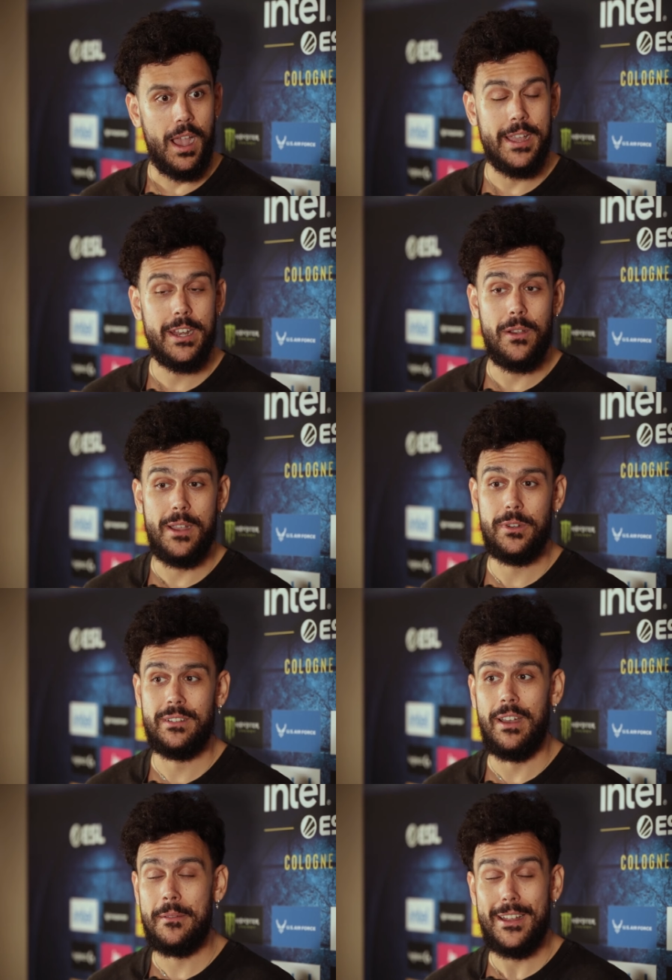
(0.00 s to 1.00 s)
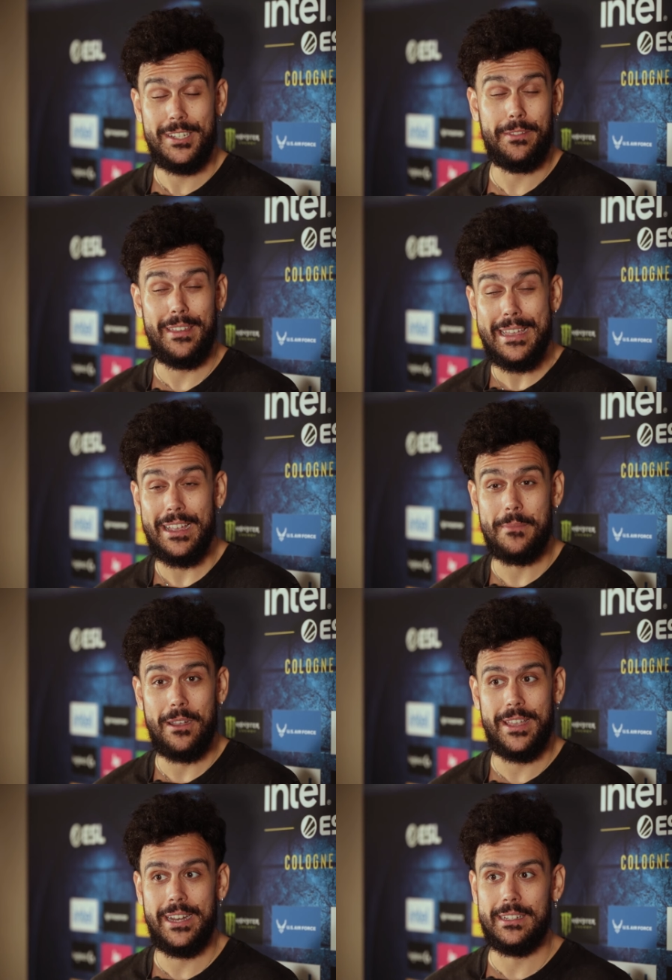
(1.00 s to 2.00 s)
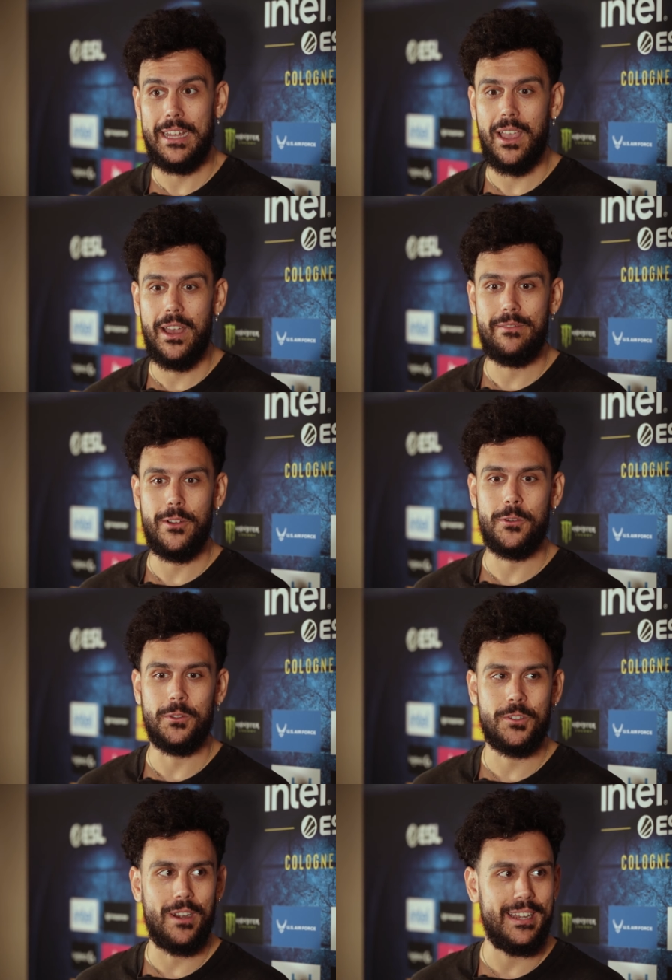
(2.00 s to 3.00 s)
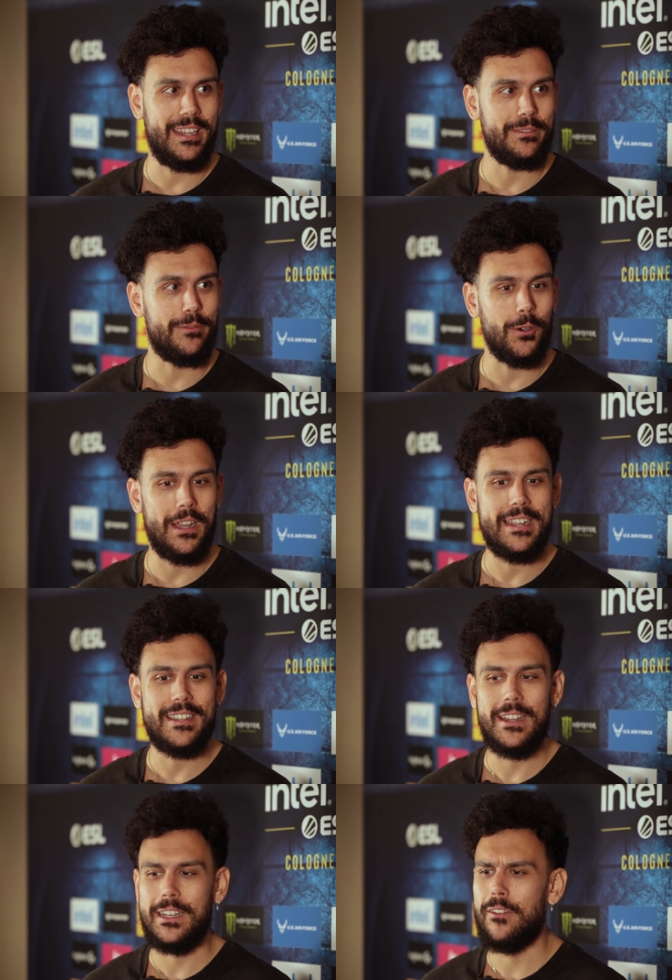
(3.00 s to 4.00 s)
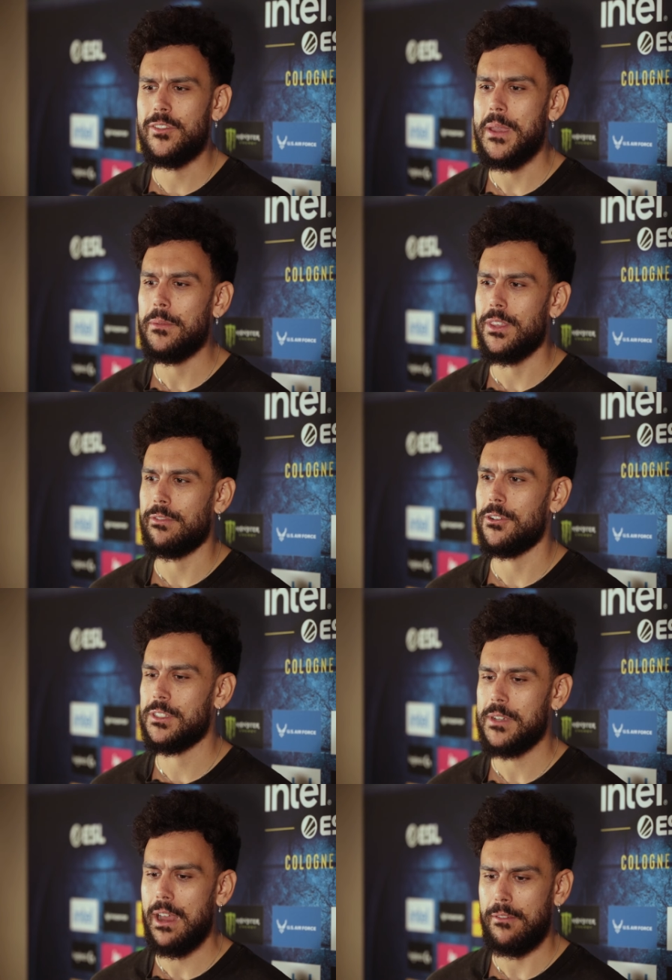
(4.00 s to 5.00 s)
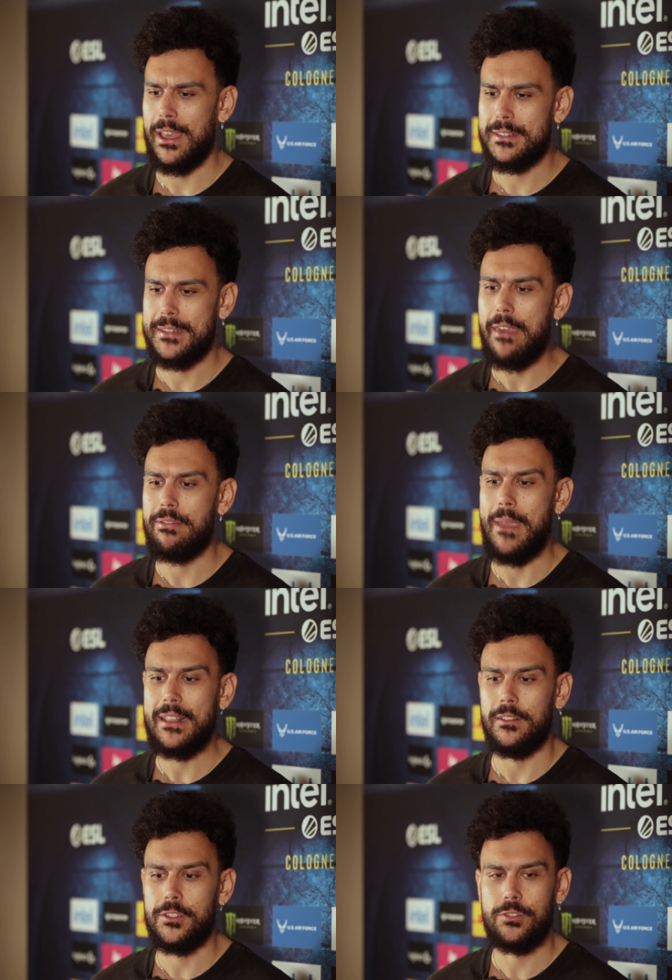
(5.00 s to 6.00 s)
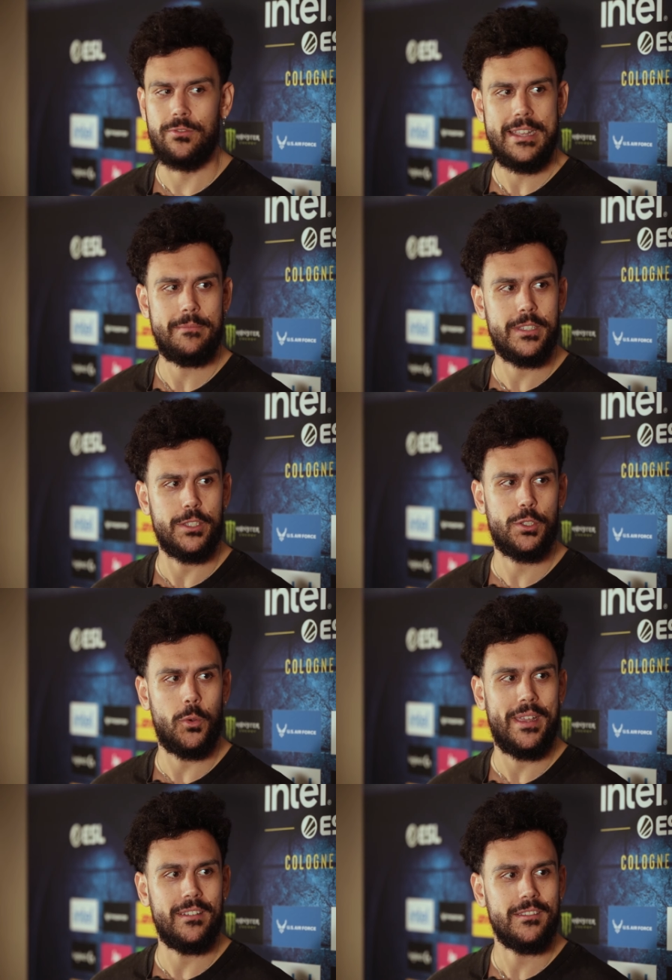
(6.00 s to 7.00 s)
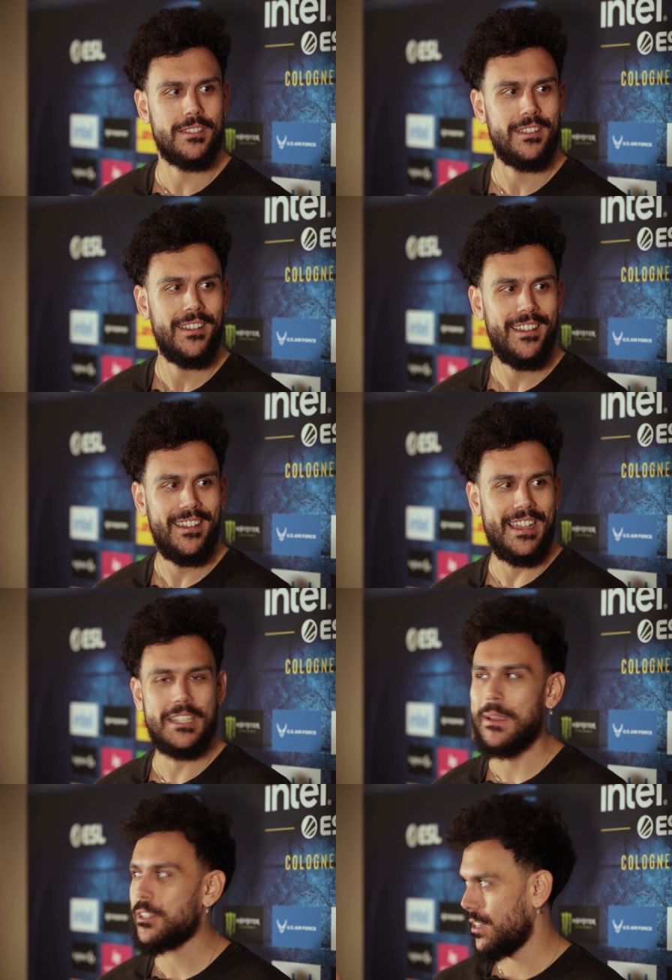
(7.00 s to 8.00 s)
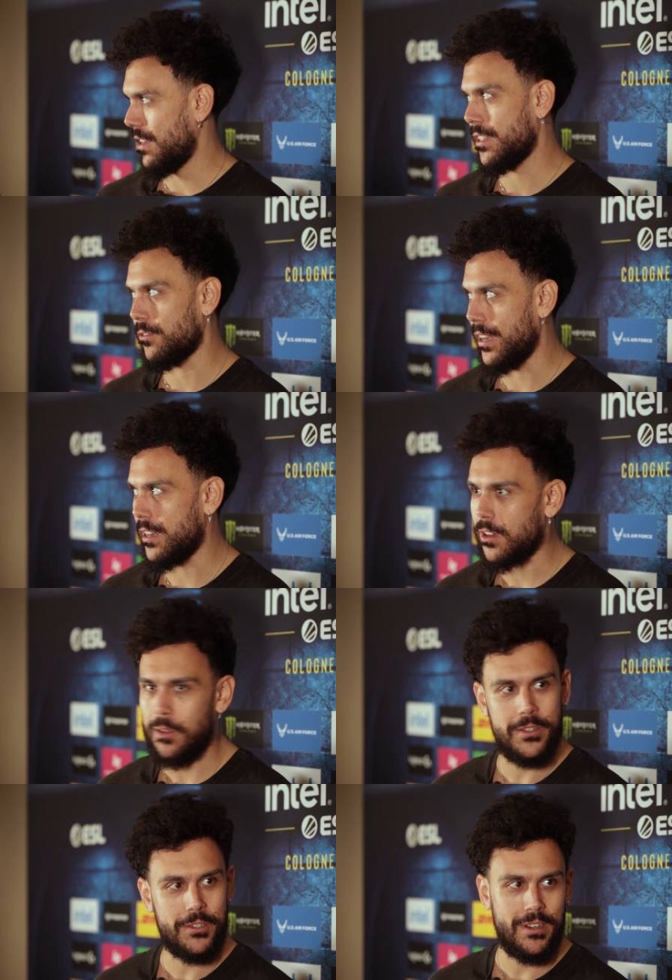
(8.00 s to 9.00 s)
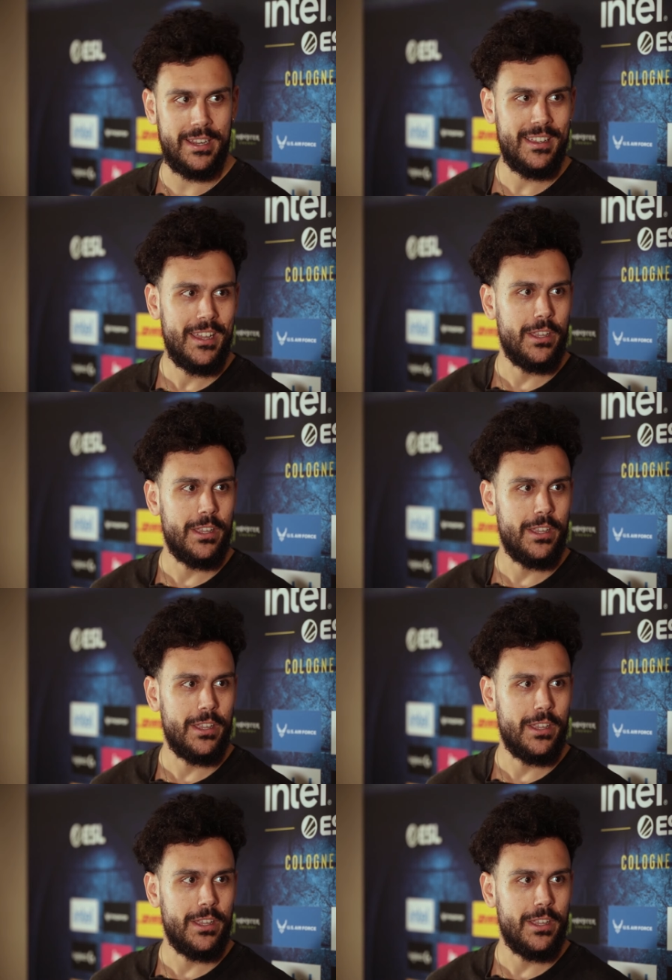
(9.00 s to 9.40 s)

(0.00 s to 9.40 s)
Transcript: I know I would. I'm actually thinking about getting like a vocal training for like. I'd love to be able to throw some kind of like death metal screams and squeals, especially in like arena commentary.